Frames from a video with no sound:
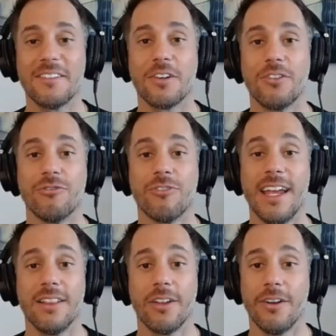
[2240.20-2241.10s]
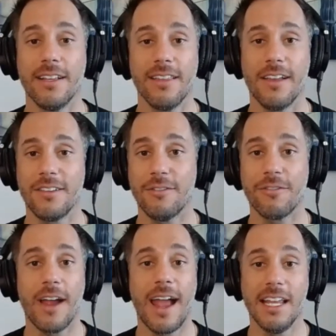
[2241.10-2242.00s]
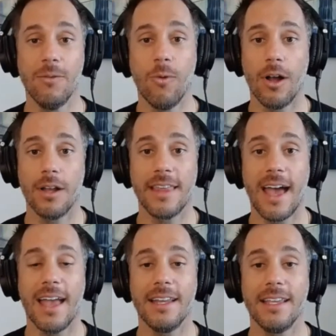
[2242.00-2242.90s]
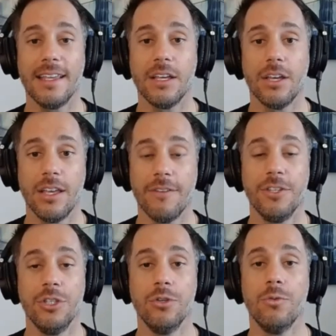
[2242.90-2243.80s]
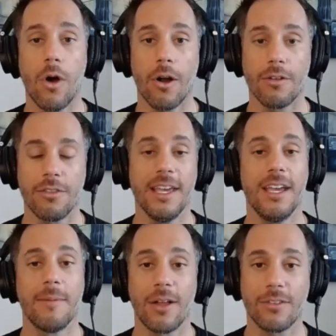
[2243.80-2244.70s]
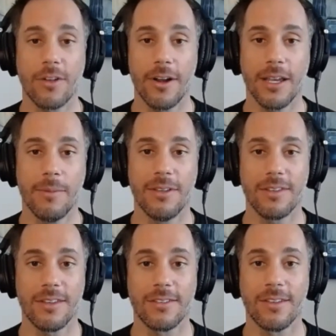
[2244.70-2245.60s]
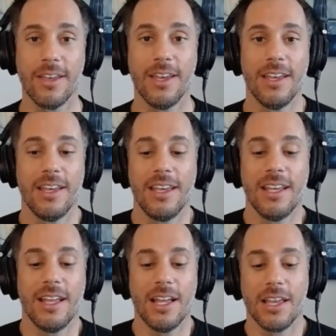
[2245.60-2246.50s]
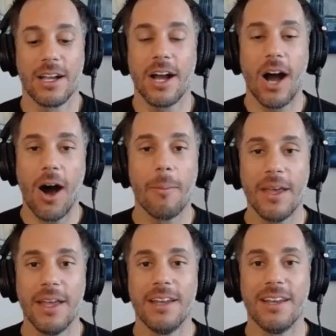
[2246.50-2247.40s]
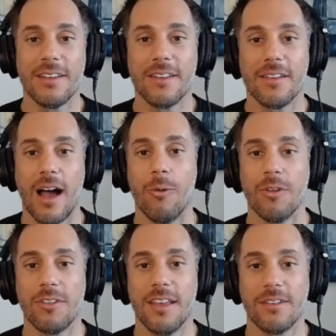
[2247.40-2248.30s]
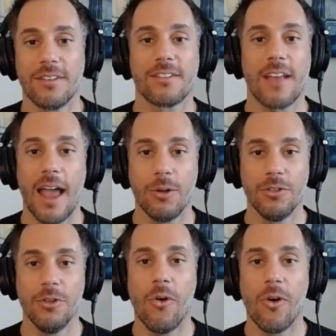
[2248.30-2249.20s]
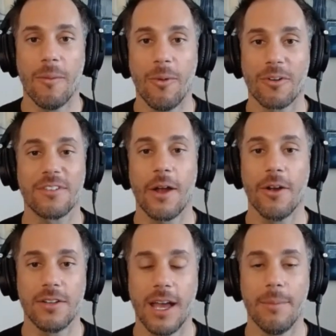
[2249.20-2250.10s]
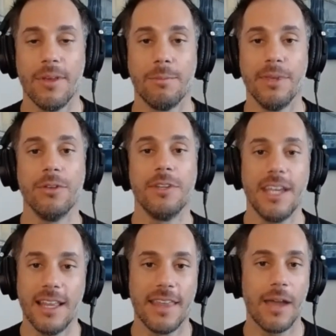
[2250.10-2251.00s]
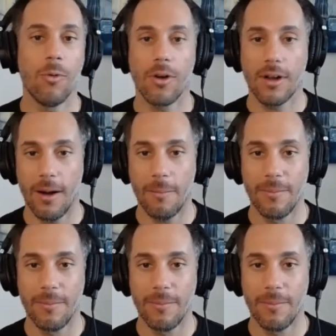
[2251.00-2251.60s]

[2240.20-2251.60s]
great learning lesson for anyone that if you are thinking about starting a business, the common, I would say, societal norm or stereotype is build it and they will come.